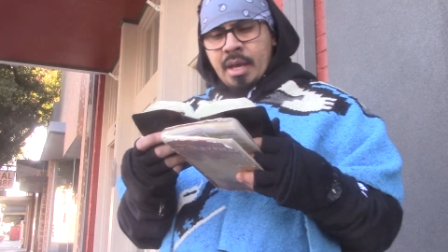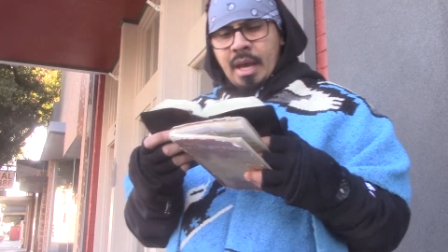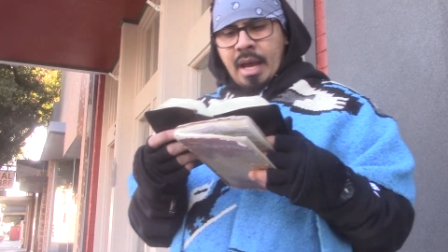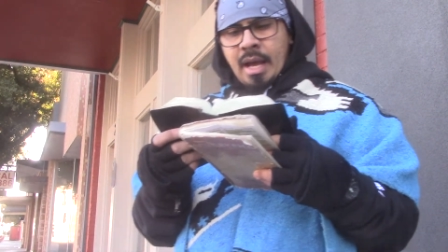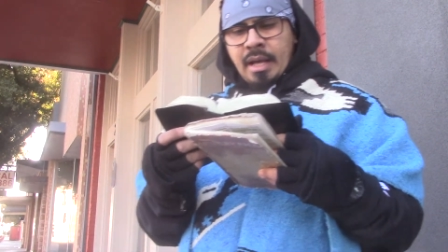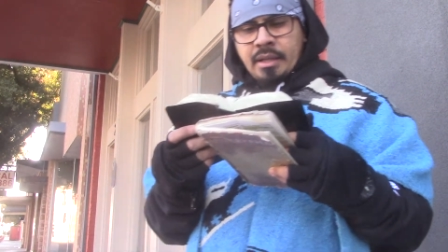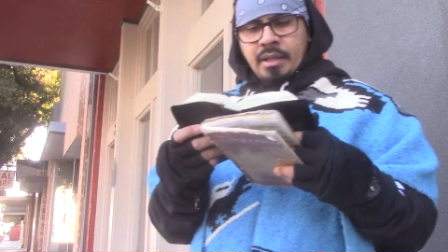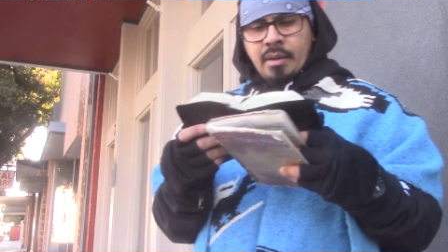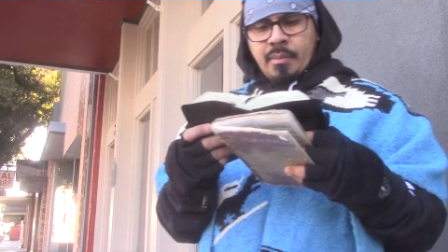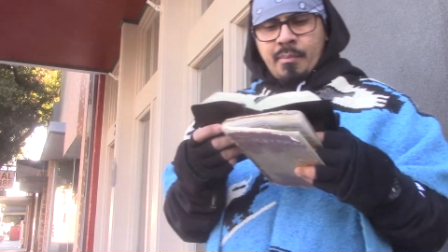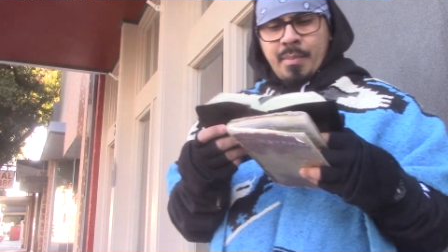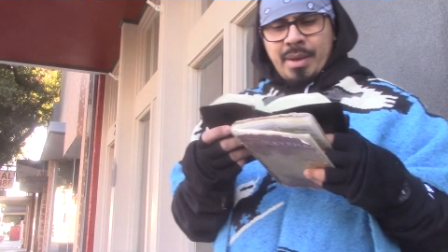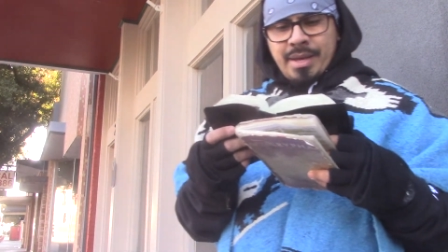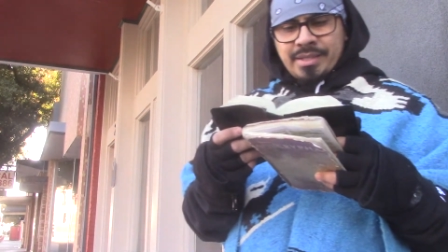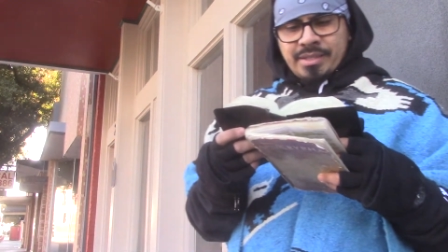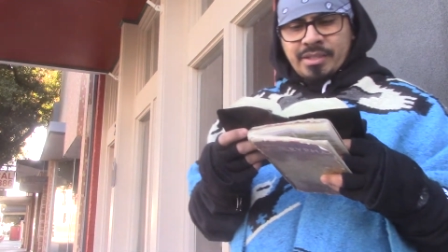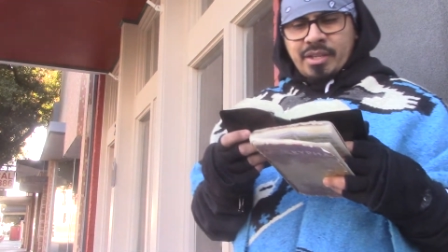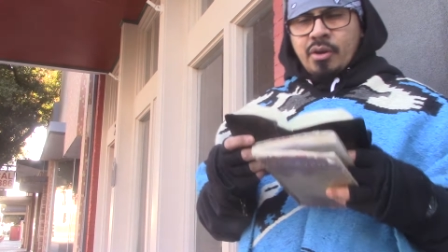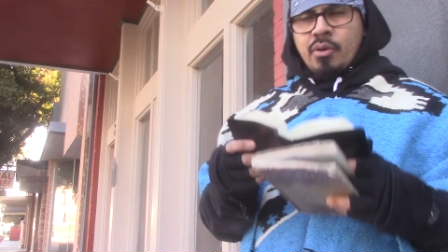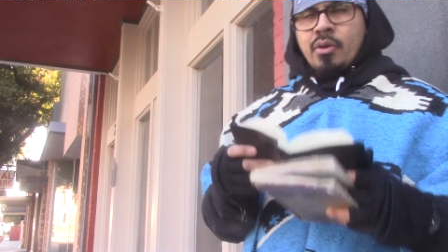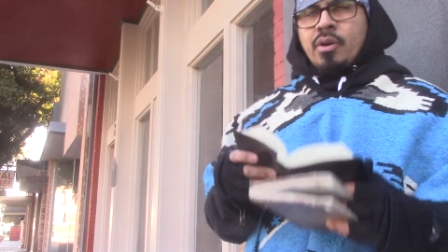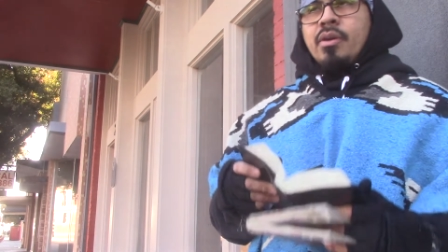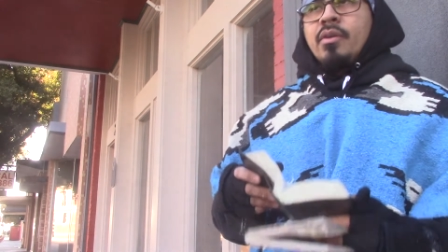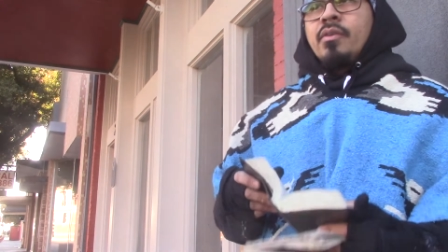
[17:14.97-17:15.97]
in the midst
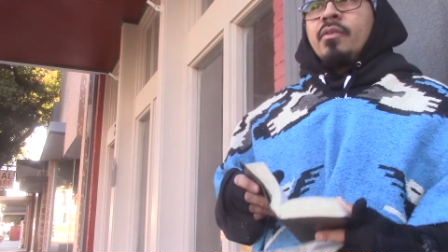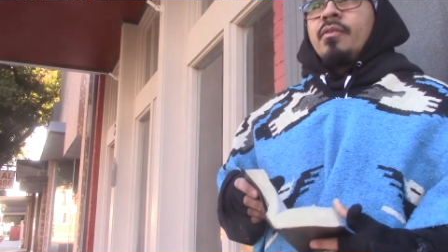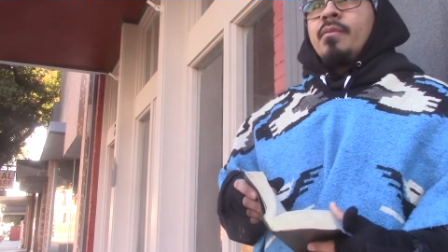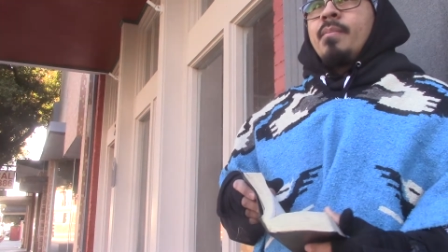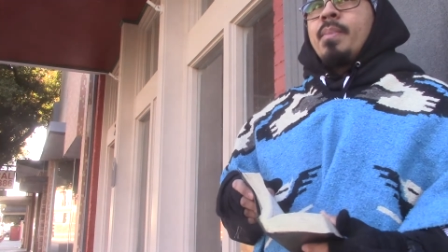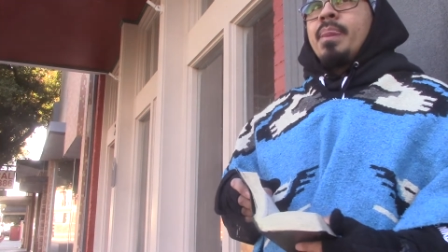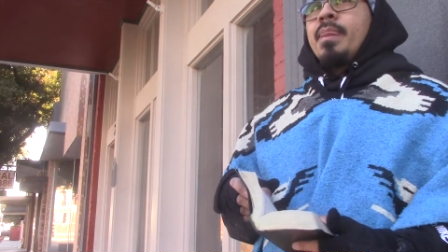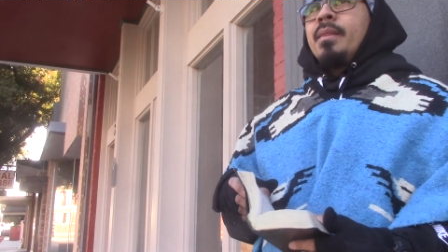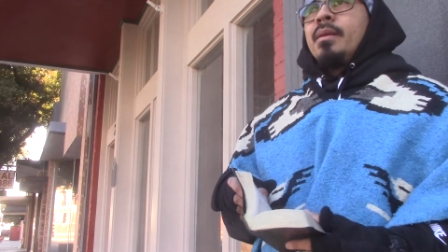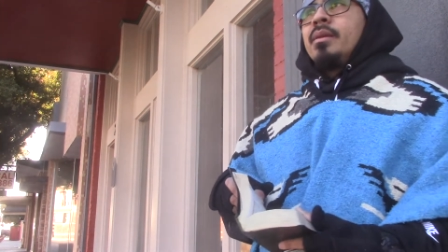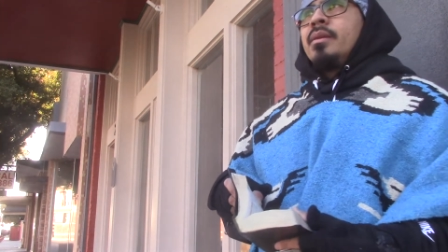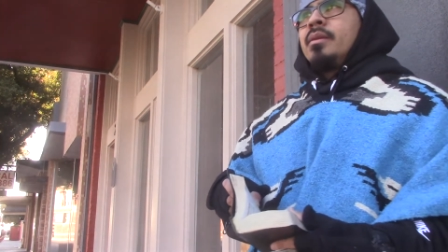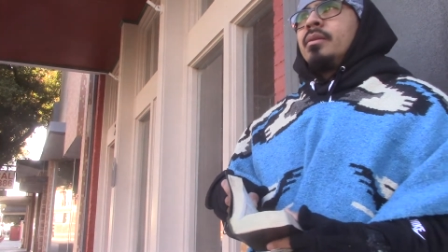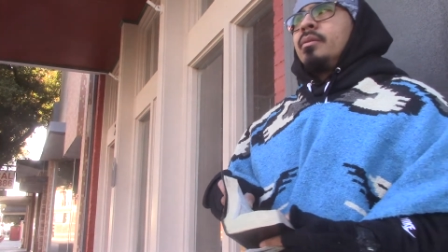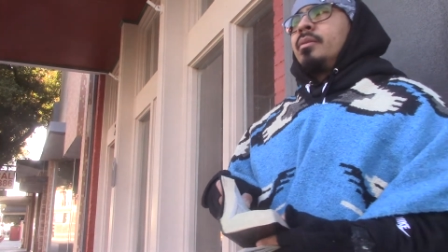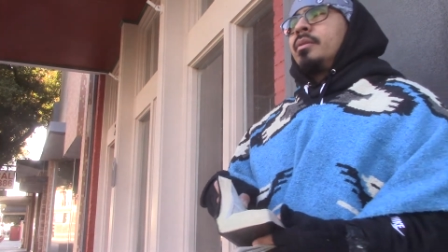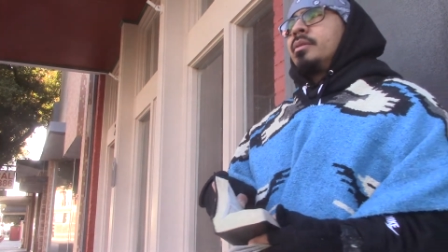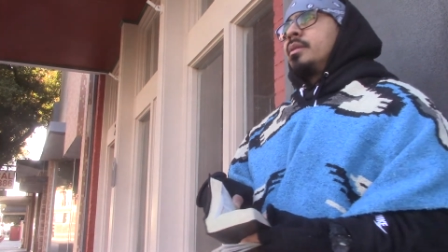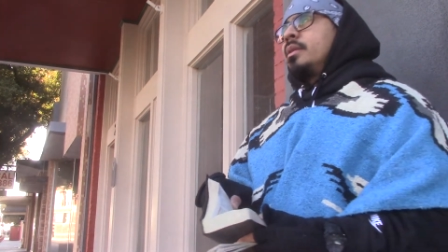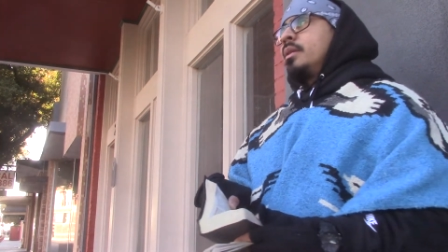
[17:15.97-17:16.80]
thereof. See?